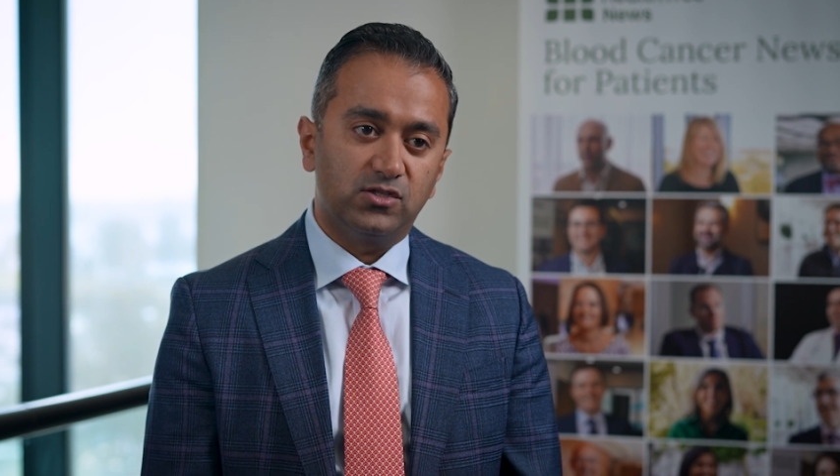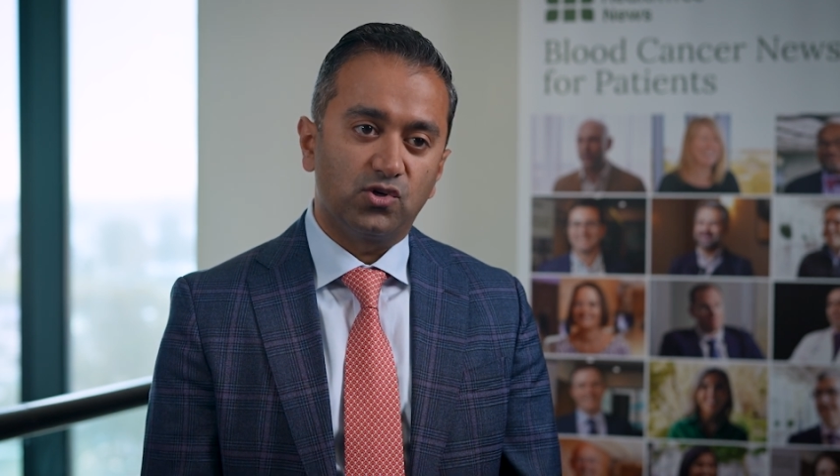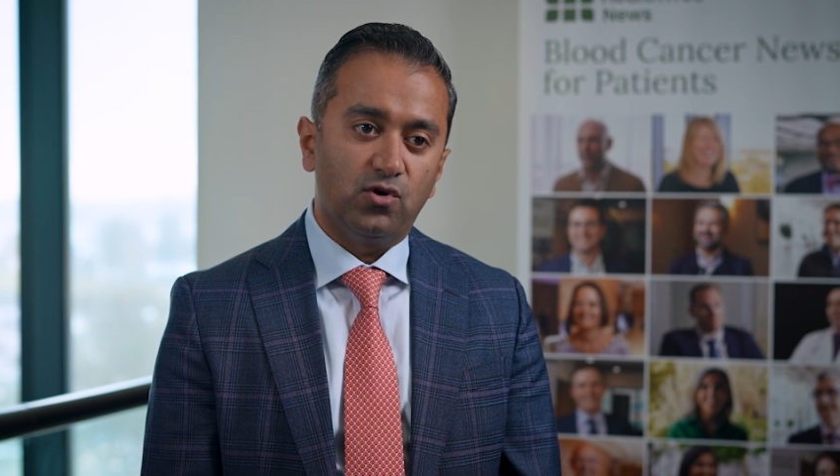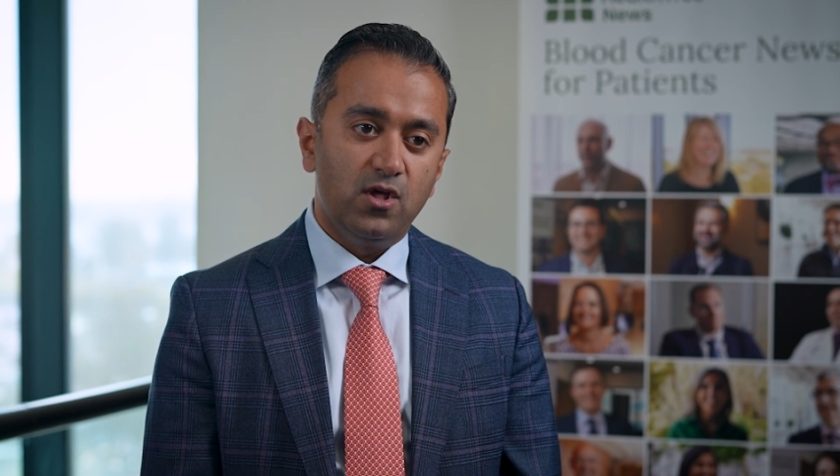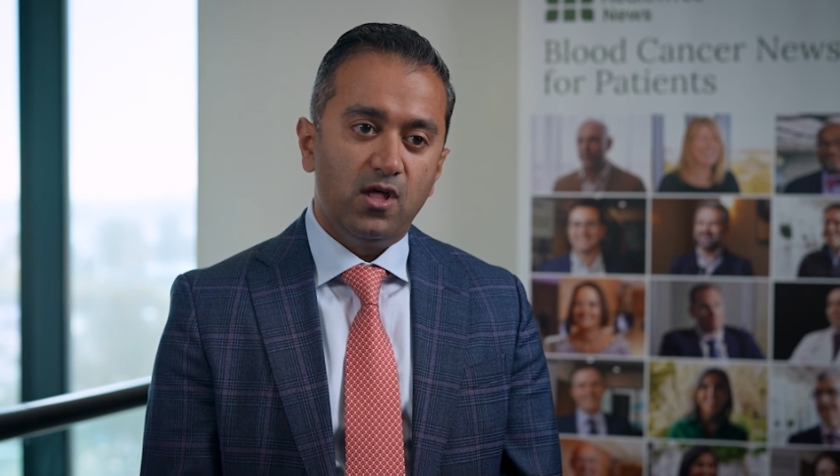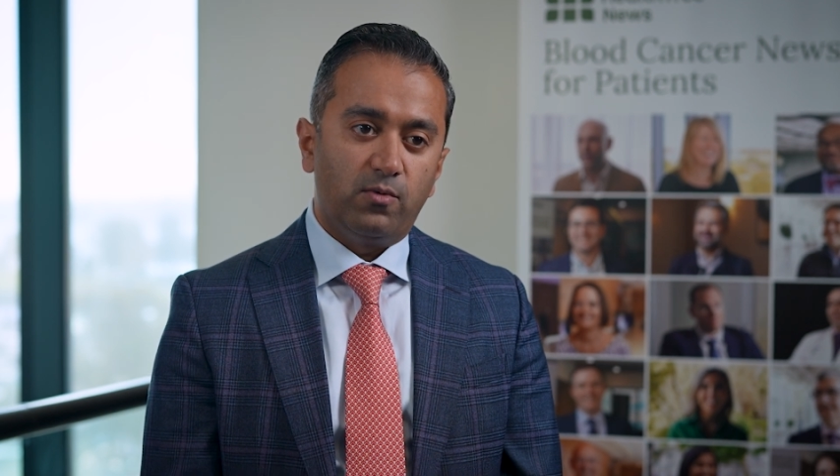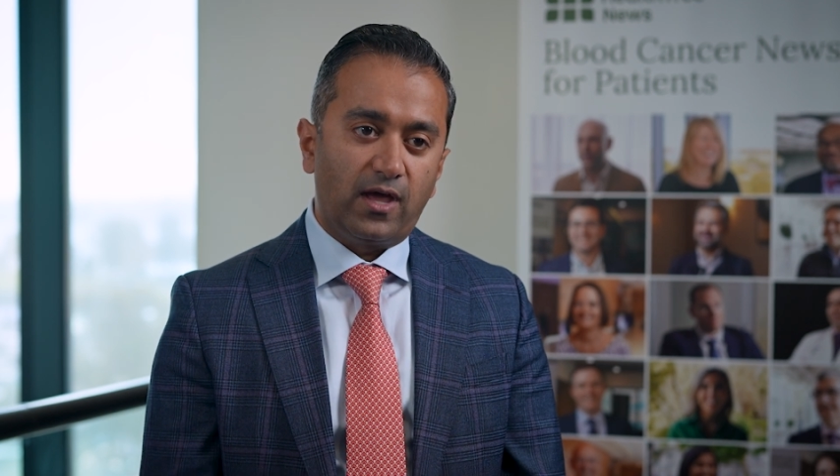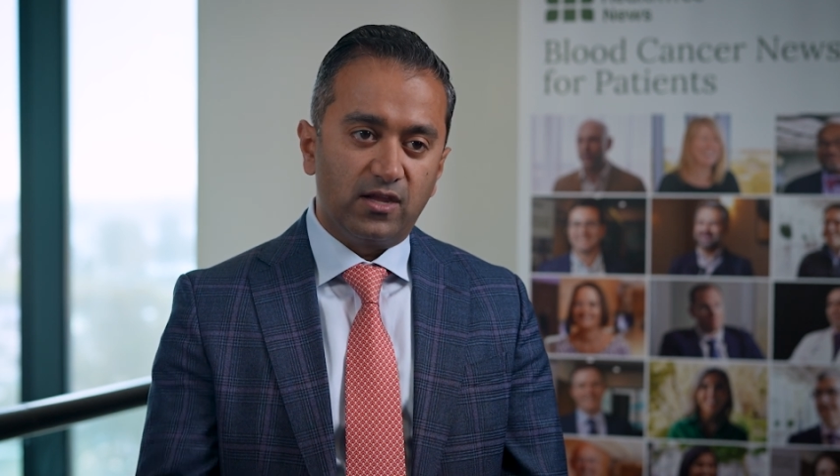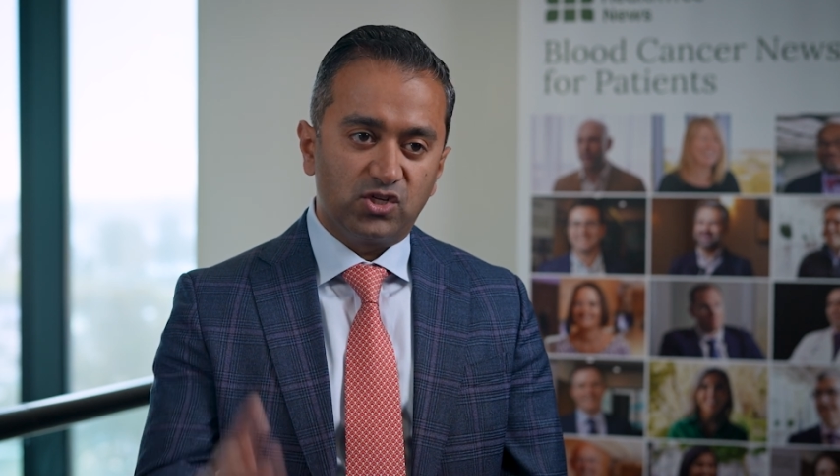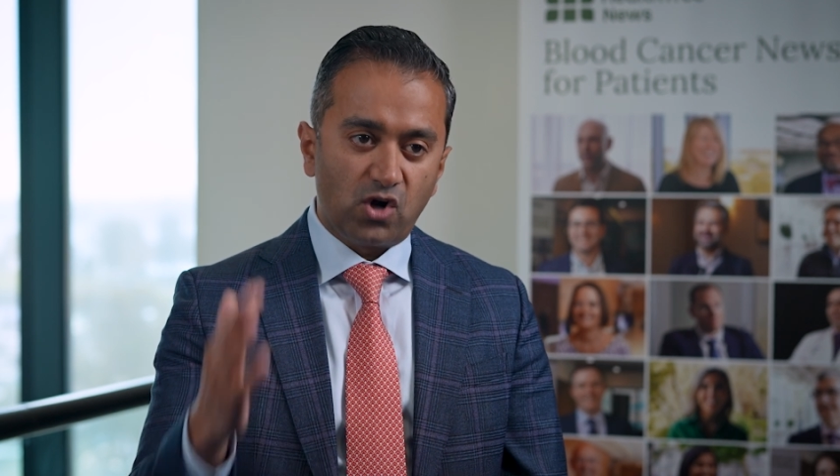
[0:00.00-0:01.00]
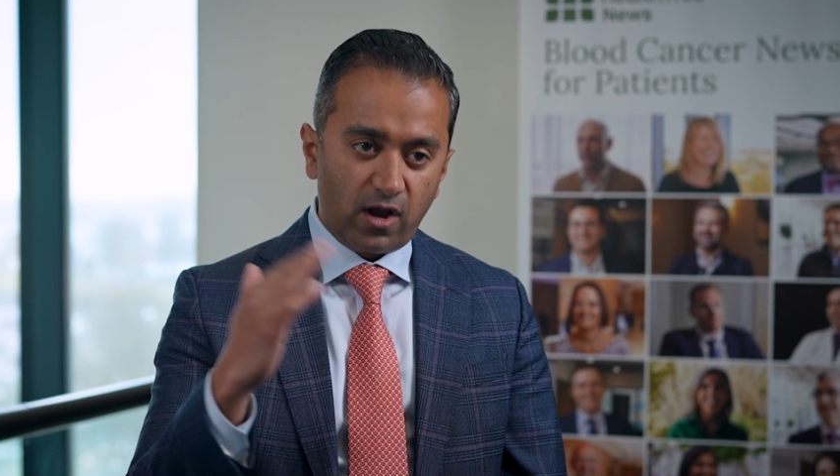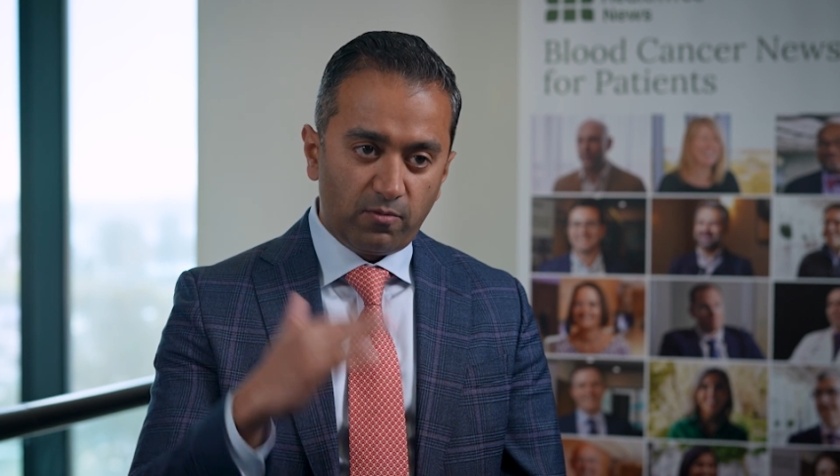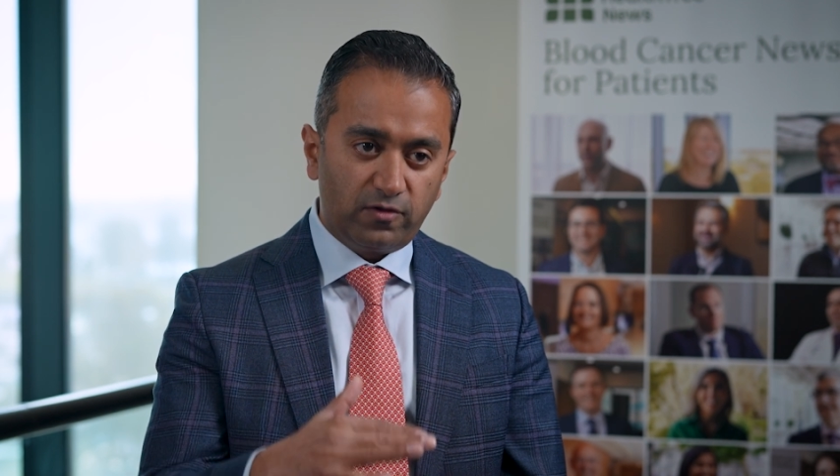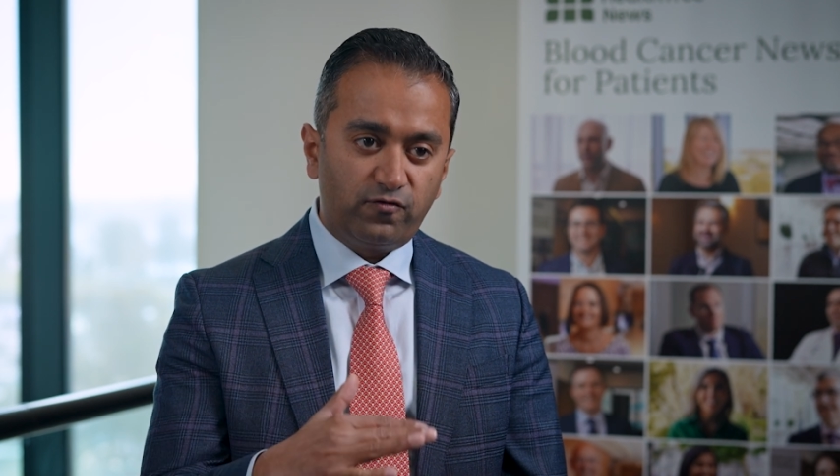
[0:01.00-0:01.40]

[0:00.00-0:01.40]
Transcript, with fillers: So we kind of started with the